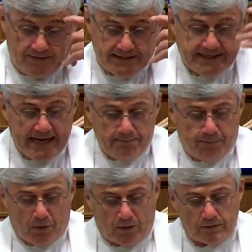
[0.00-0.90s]
the
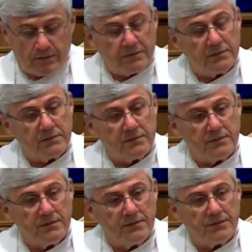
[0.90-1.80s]
temple,
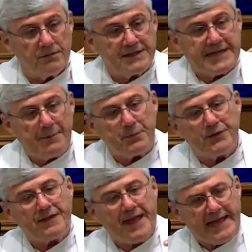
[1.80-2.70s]
the temple
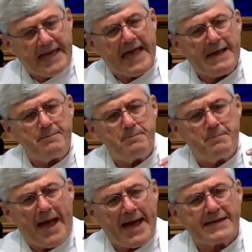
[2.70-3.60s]
that they came
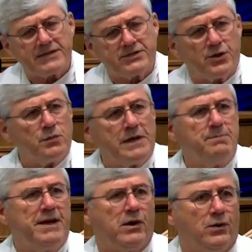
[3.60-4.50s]
back to
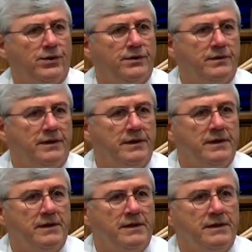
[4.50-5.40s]
rebuild,
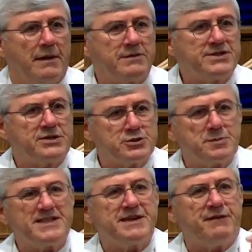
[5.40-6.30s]
that was their
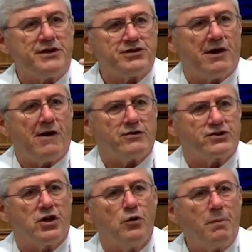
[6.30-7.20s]
specific
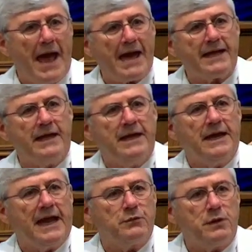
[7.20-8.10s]
charge go back
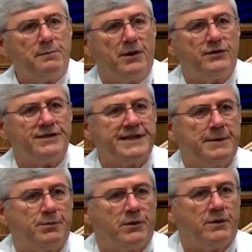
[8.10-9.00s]
and rebuild the
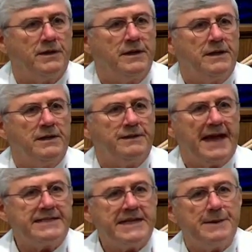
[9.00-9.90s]
temple.
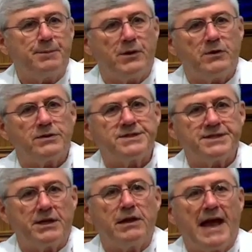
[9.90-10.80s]
That temple
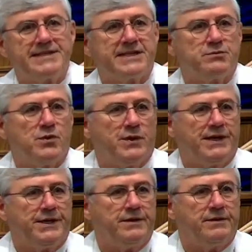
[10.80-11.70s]
still lies in ruin,
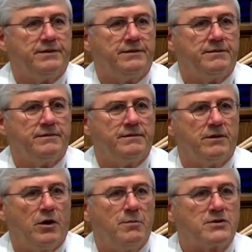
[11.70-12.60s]

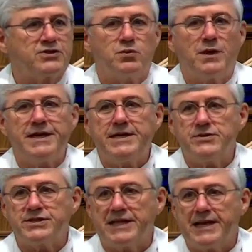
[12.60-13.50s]
almost 20
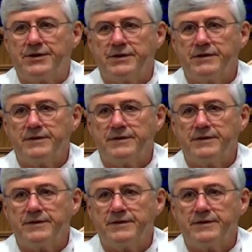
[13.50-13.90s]
years later.